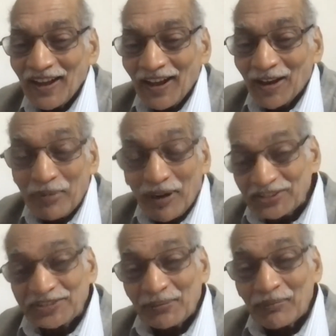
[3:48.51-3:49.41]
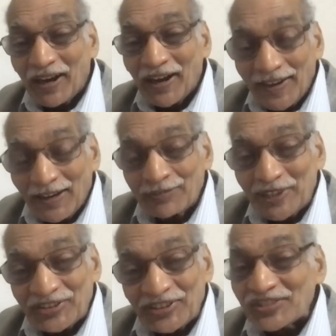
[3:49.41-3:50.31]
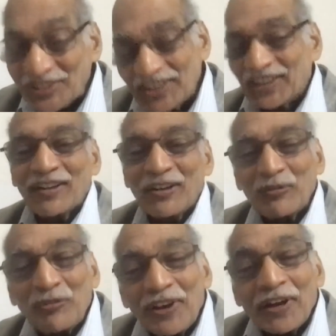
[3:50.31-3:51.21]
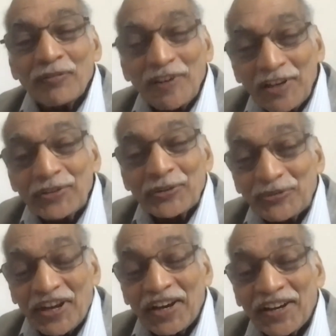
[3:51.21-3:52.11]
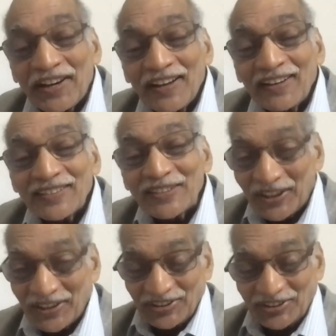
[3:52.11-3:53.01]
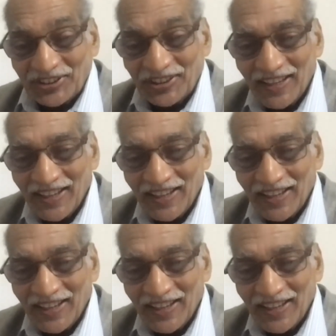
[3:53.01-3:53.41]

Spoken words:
And by the time I left, they said, "Sir, we are willing to take the risk."